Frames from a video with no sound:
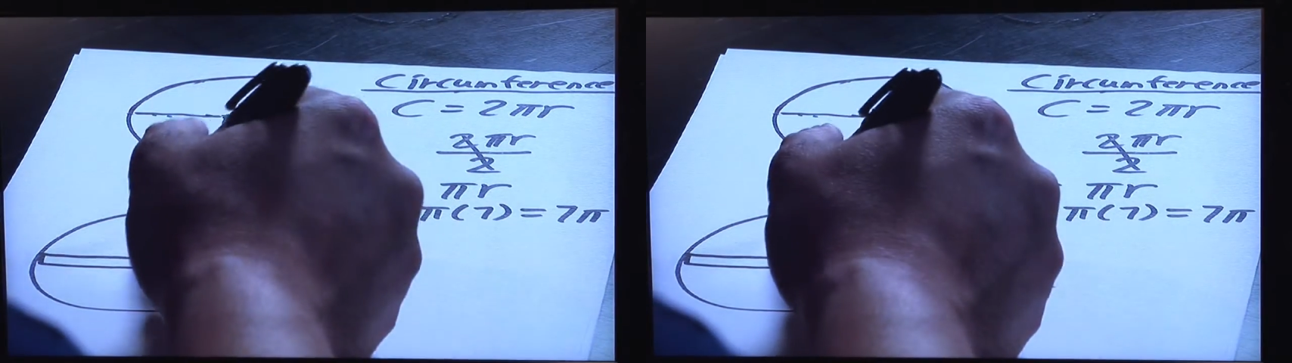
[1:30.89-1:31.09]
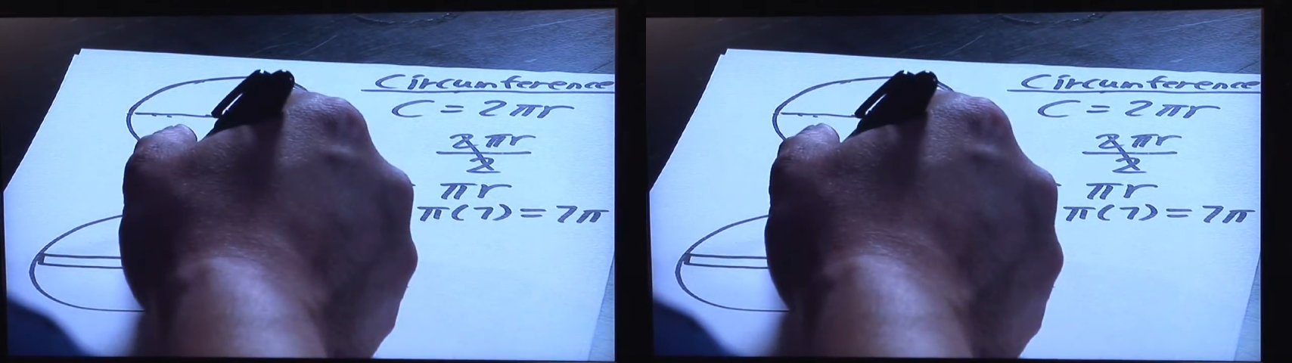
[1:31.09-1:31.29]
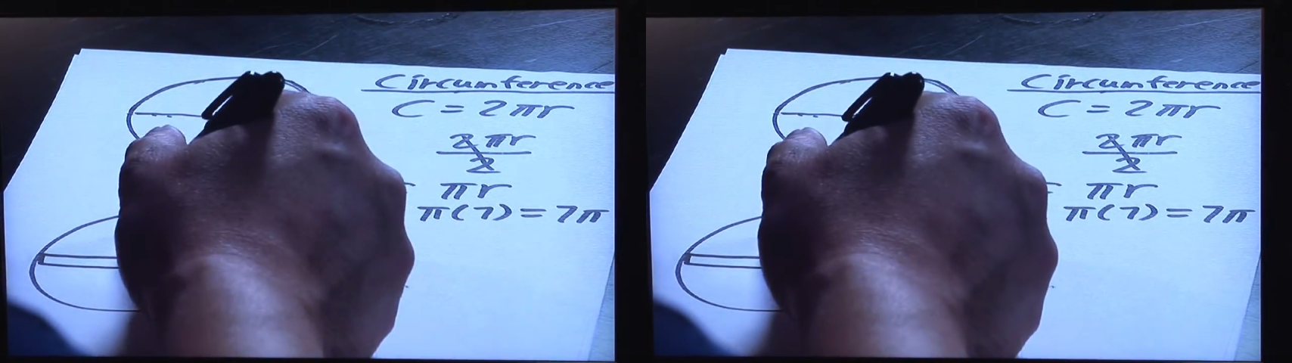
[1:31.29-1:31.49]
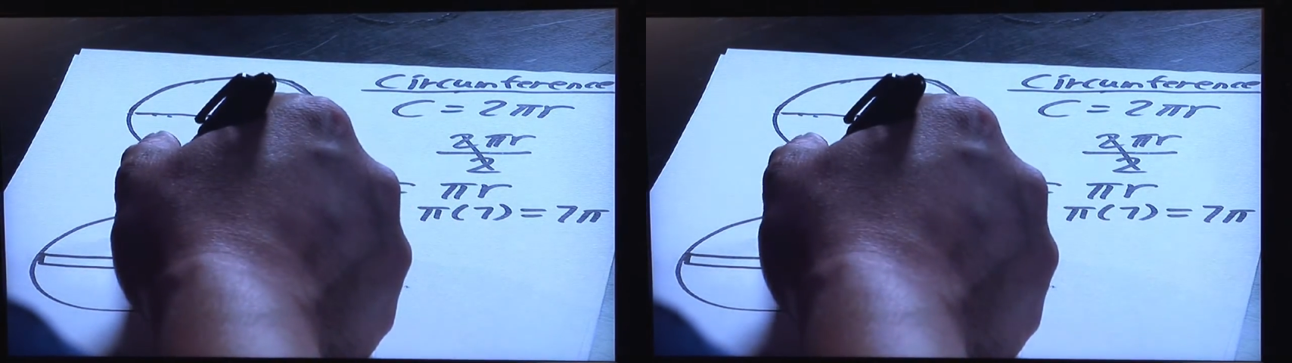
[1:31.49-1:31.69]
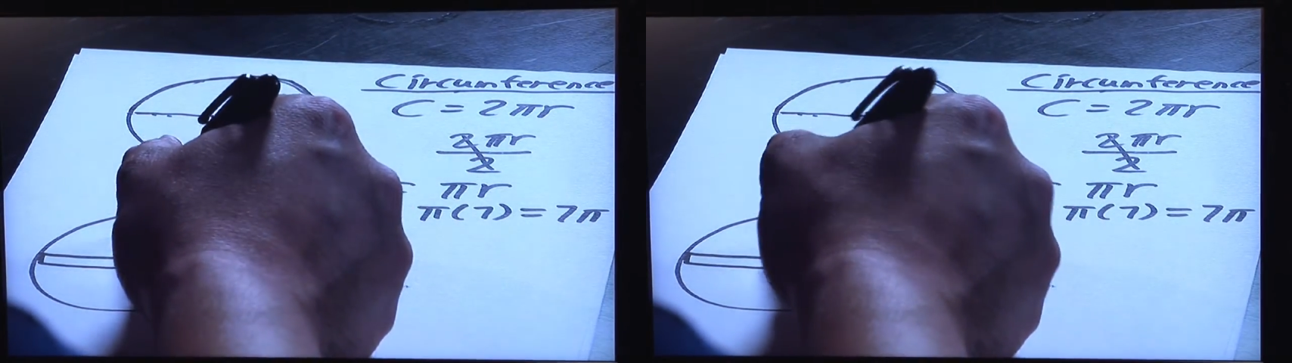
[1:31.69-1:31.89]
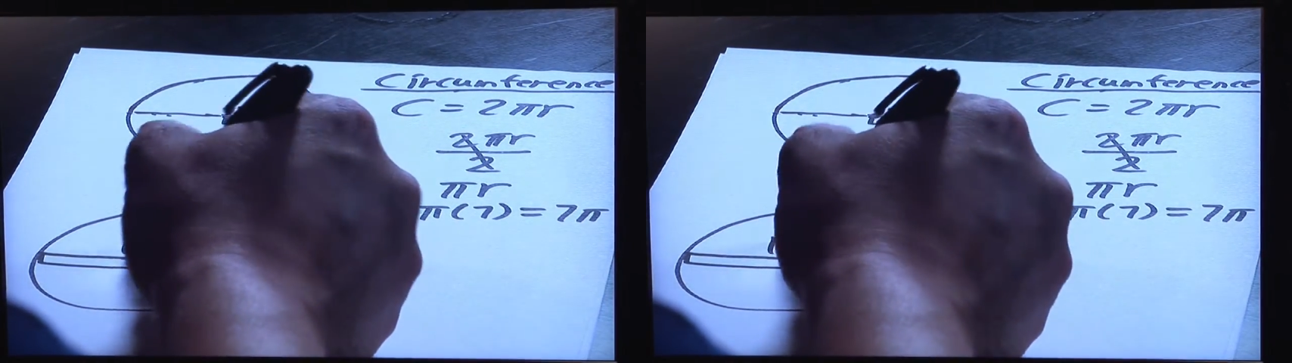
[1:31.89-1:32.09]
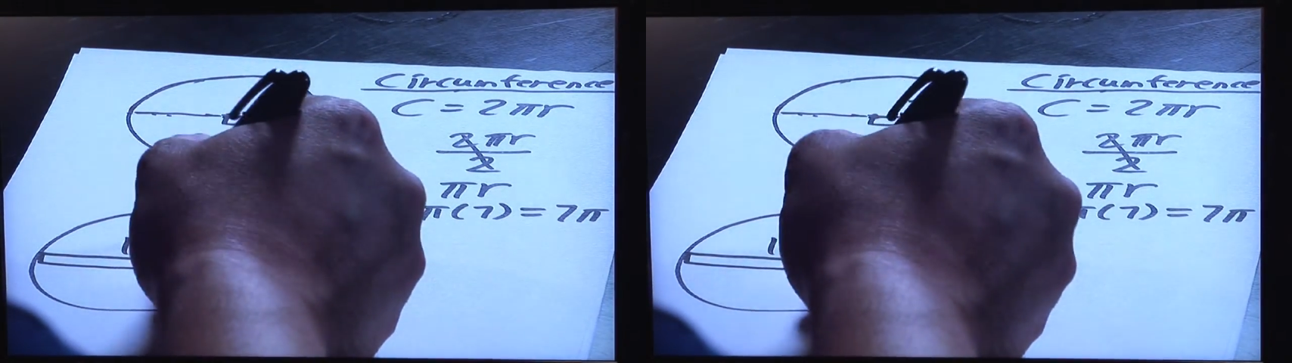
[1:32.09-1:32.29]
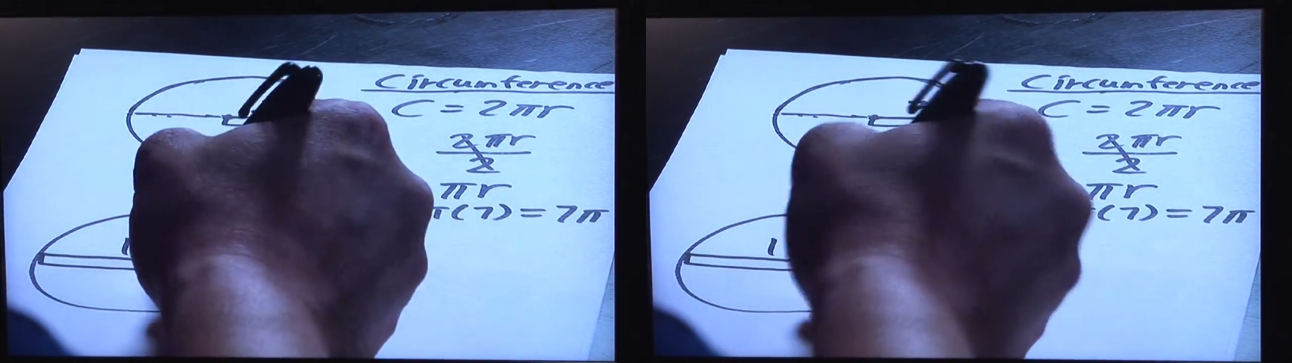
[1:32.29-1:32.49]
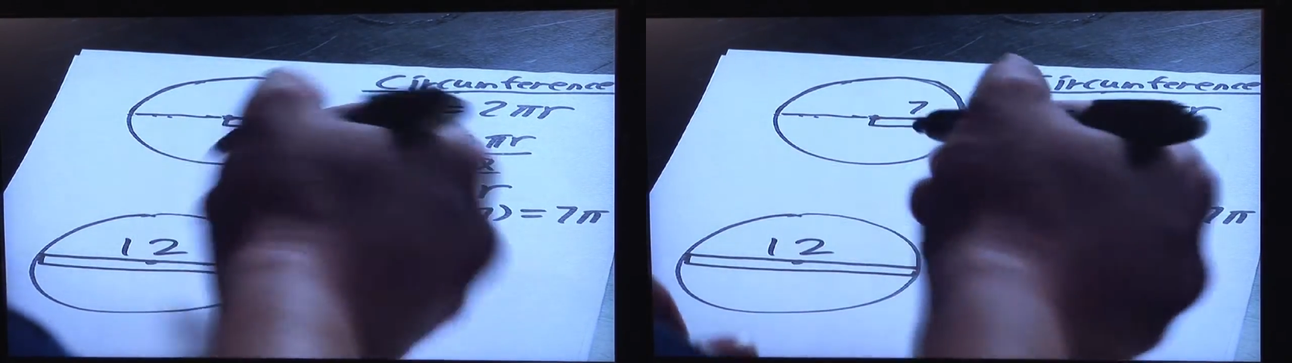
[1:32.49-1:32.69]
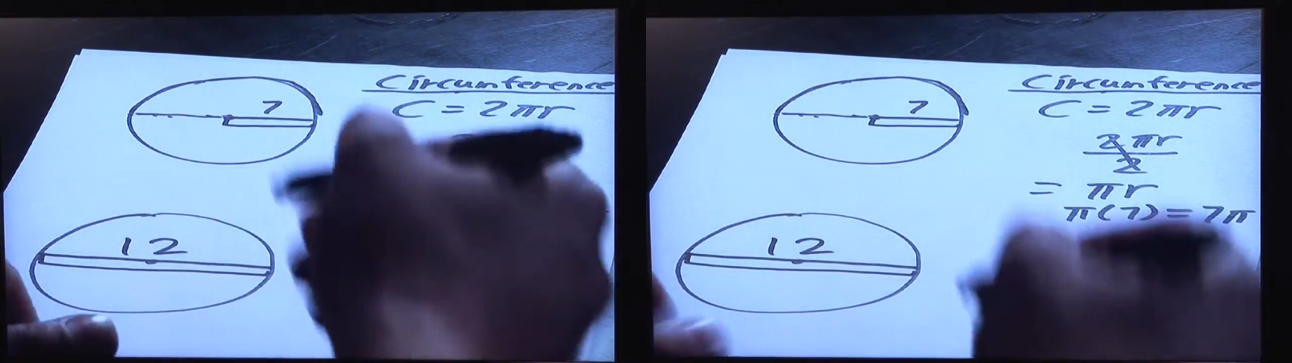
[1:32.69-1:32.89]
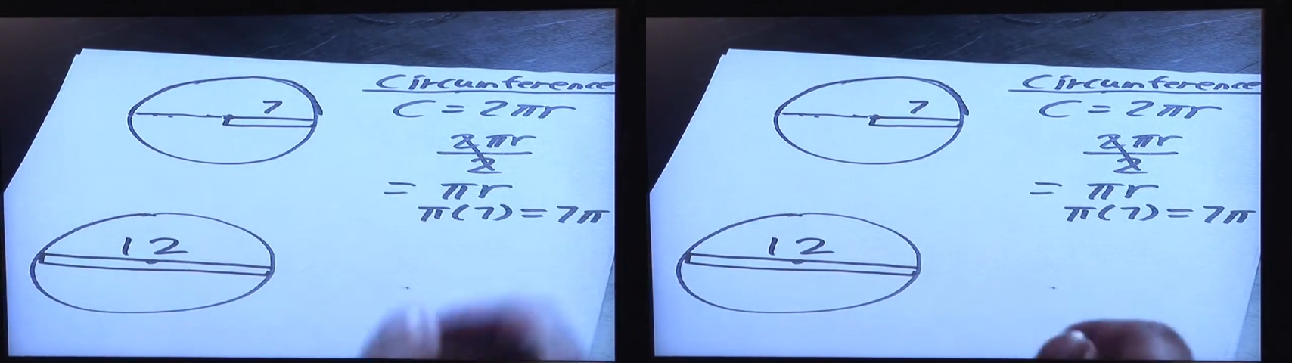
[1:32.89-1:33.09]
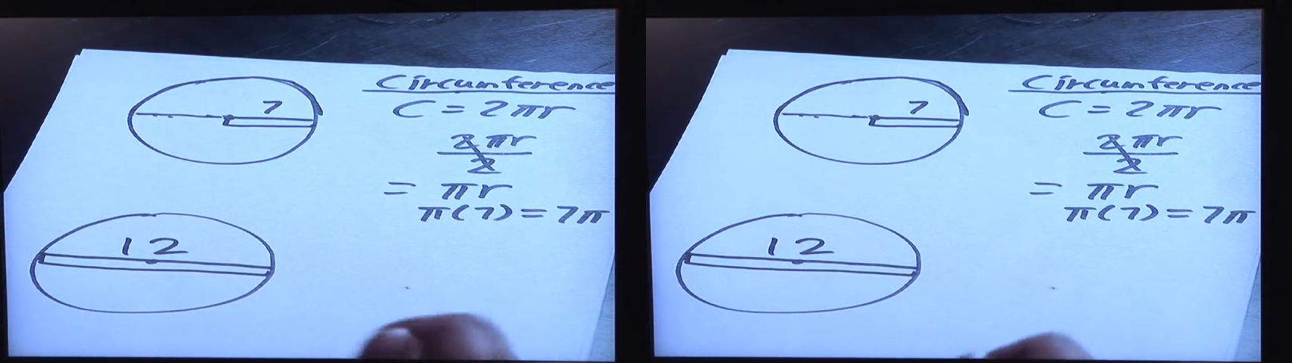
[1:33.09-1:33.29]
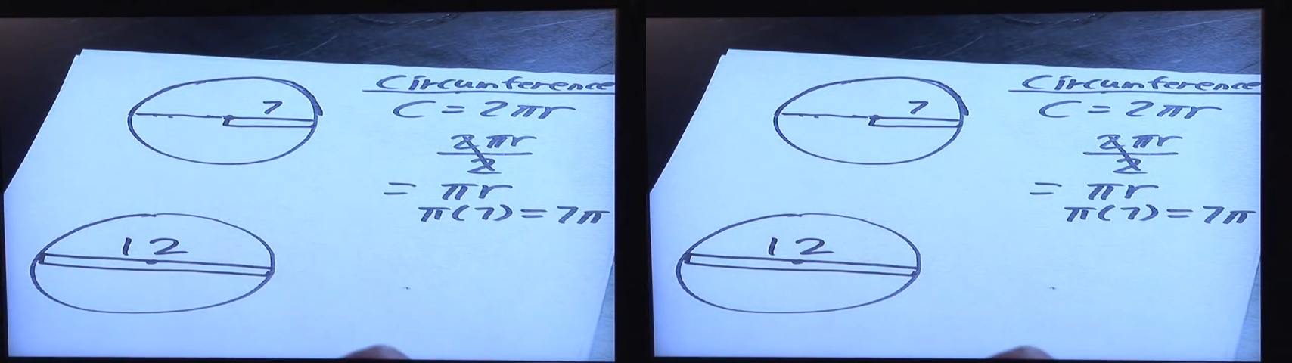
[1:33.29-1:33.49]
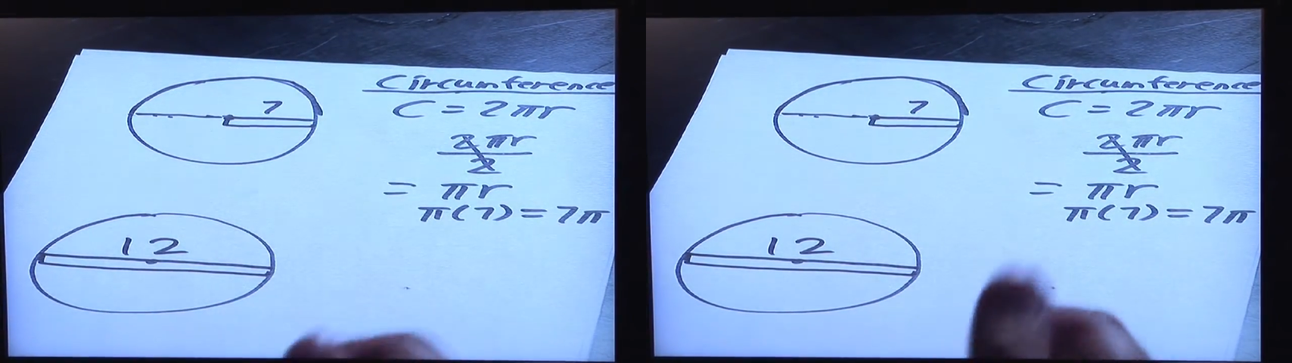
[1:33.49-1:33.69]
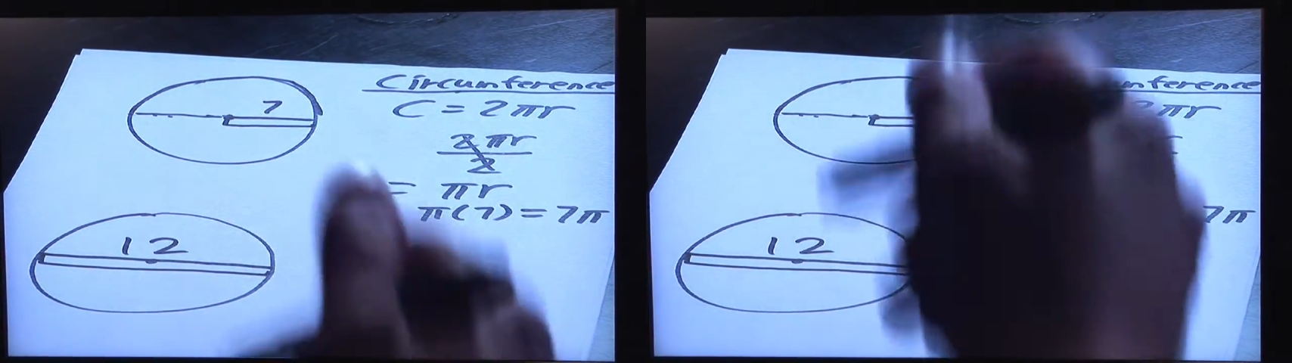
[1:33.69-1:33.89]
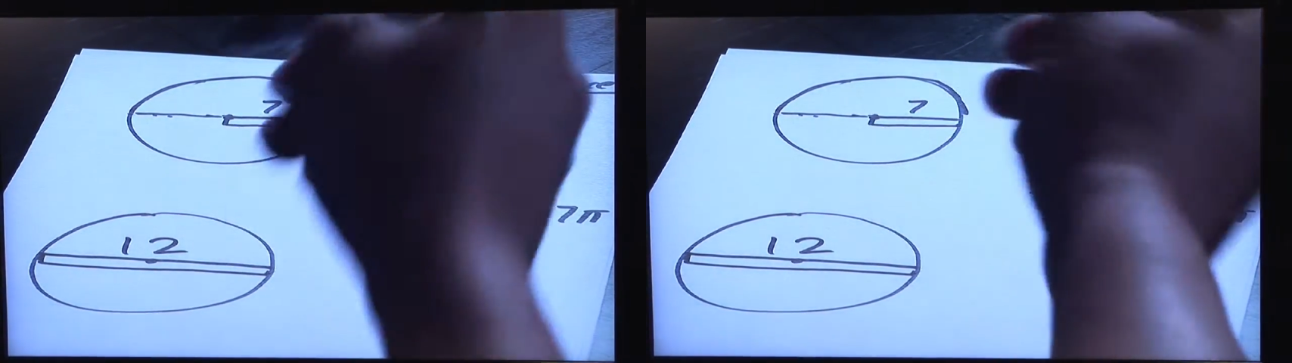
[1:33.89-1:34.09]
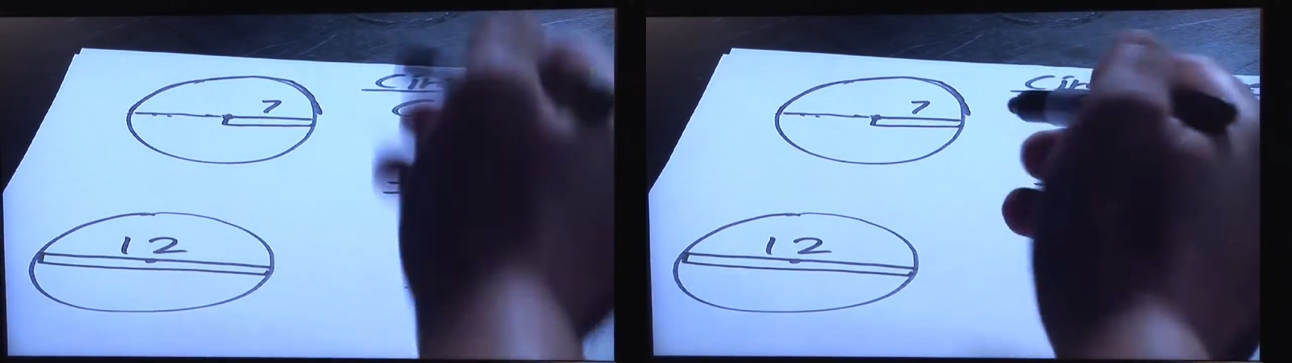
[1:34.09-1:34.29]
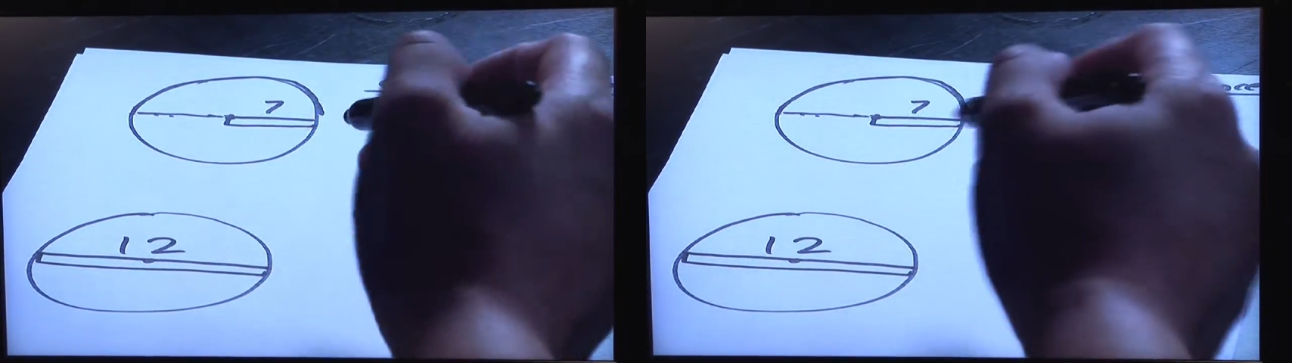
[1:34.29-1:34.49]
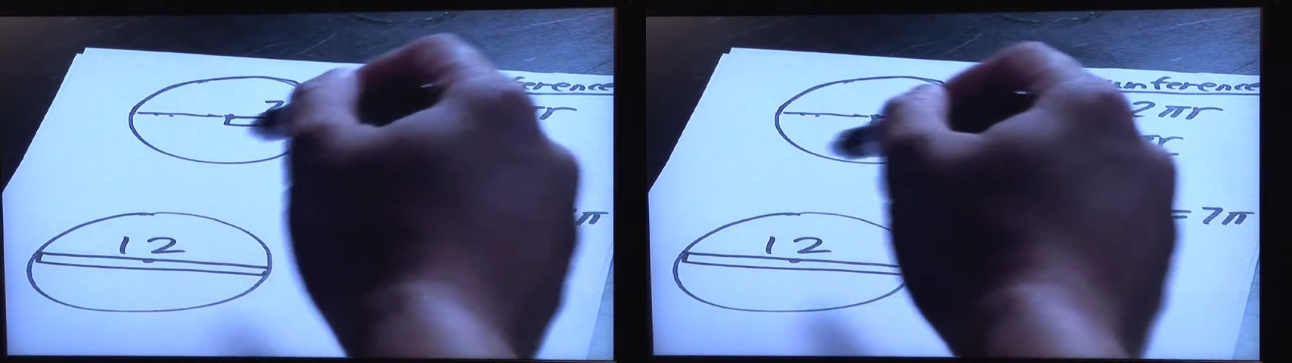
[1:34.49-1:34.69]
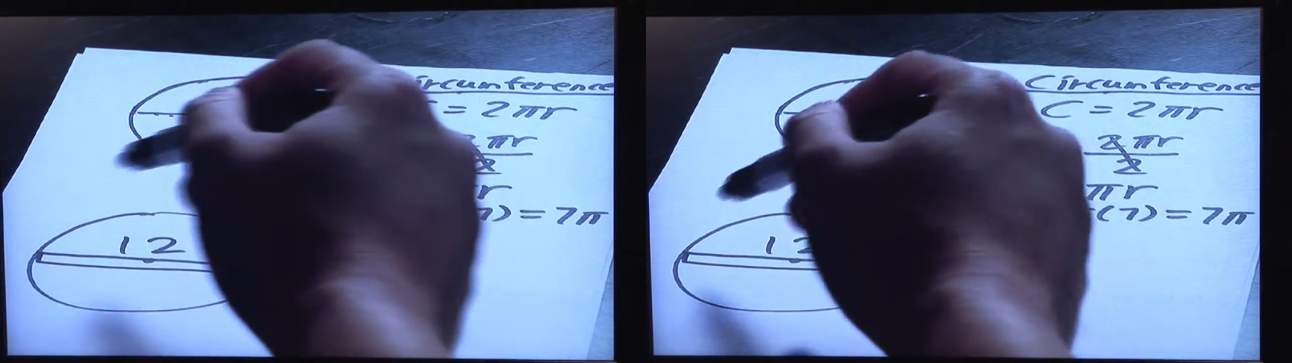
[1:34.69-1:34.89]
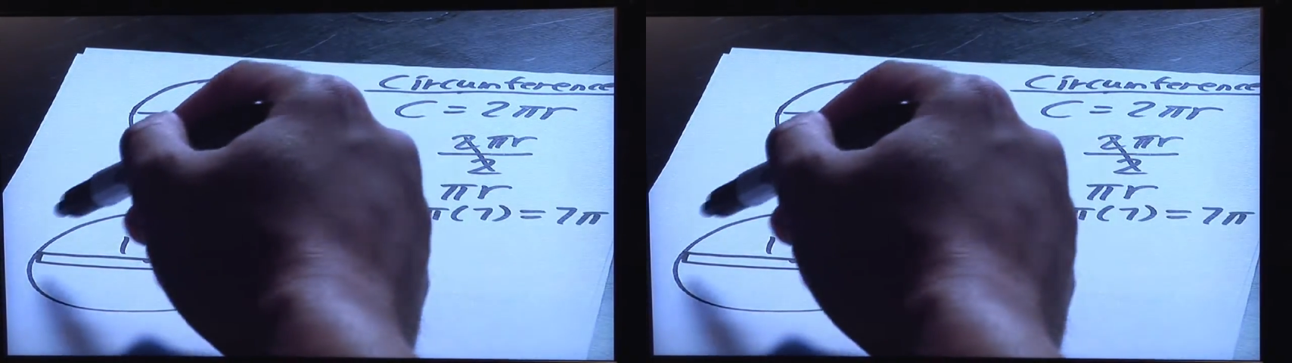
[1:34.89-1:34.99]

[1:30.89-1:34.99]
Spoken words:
Nobody's mouth can be seen.